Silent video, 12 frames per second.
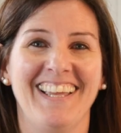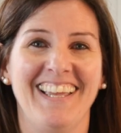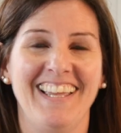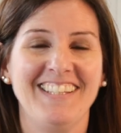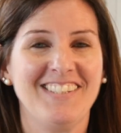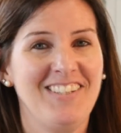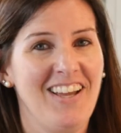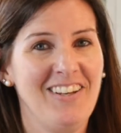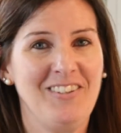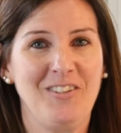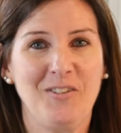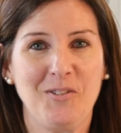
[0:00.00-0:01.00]
It's not
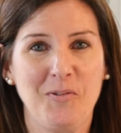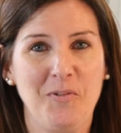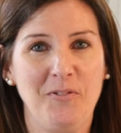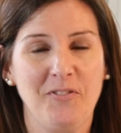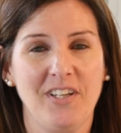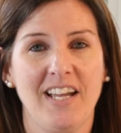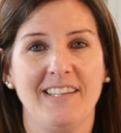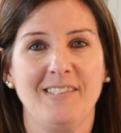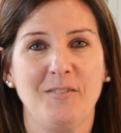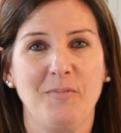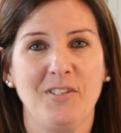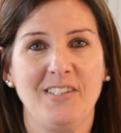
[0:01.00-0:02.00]
unusual for
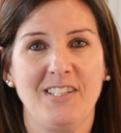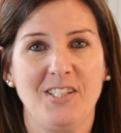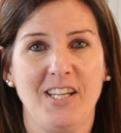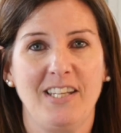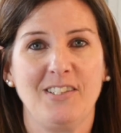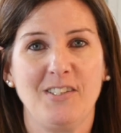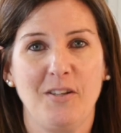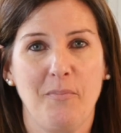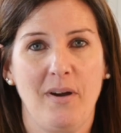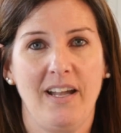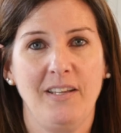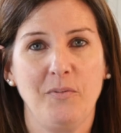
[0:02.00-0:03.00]
customers to change their
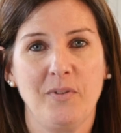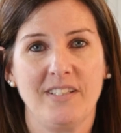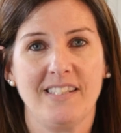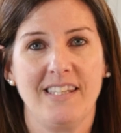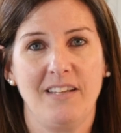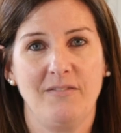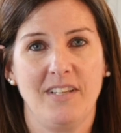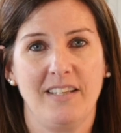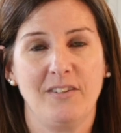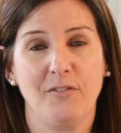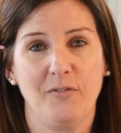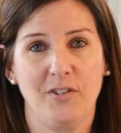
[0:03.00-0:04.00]
mind once they've
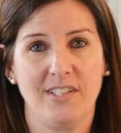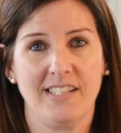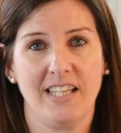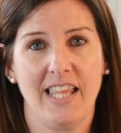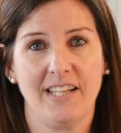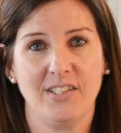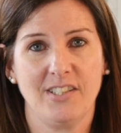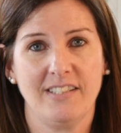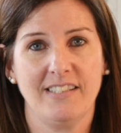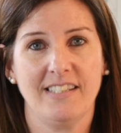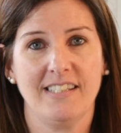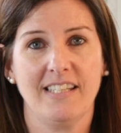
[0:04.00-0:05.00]
done their first
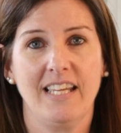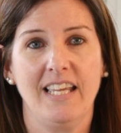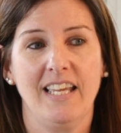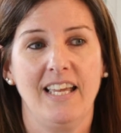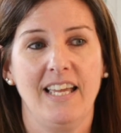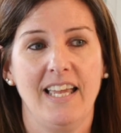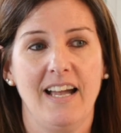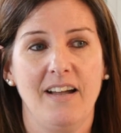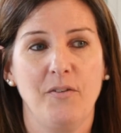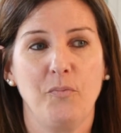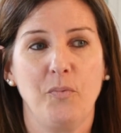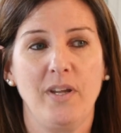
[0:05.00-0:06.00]
selections.
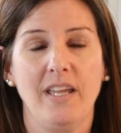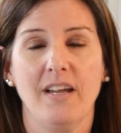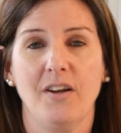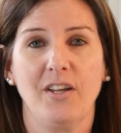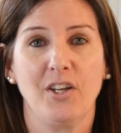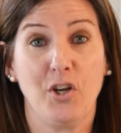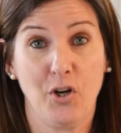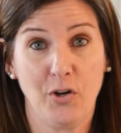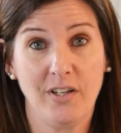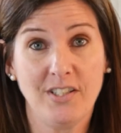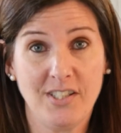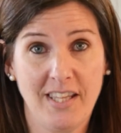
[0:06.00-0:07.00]
We
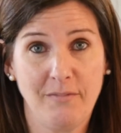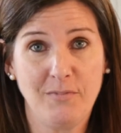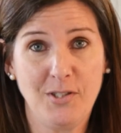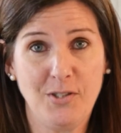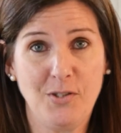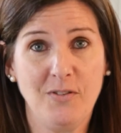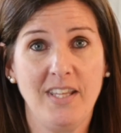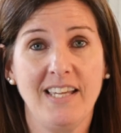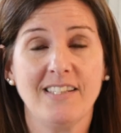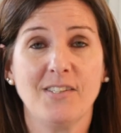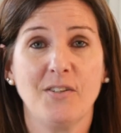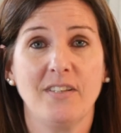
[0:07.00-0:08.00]
encourage them to do
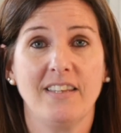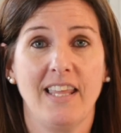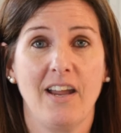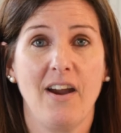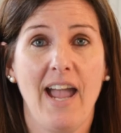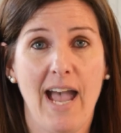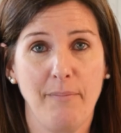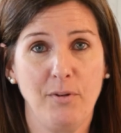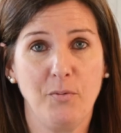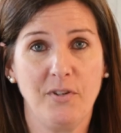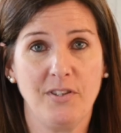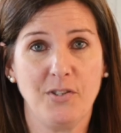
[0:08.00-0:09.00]
that so that they are
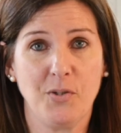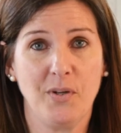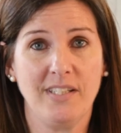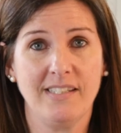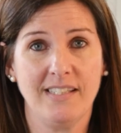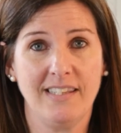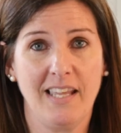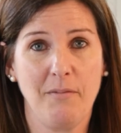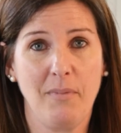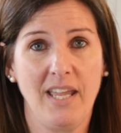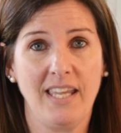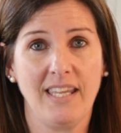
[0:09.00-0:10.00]
happy with the choice that they
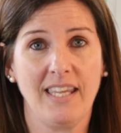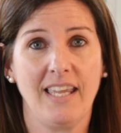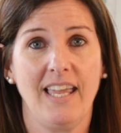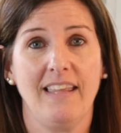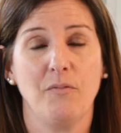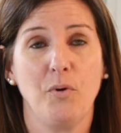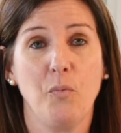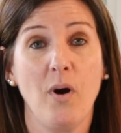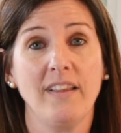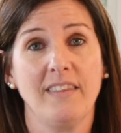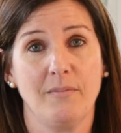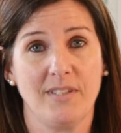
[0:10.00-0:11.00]
make. We
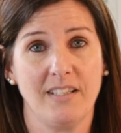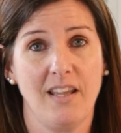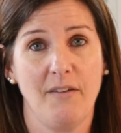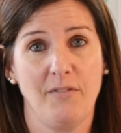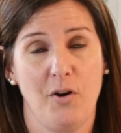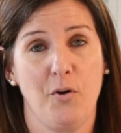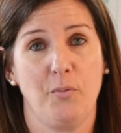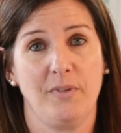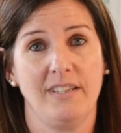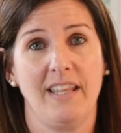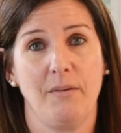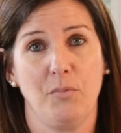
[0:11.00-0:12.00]
want them to love the home
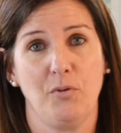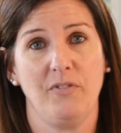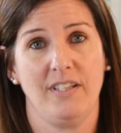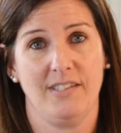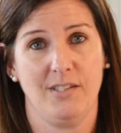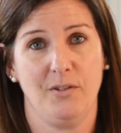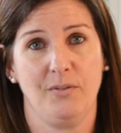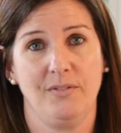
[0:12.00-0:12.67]
that they move into.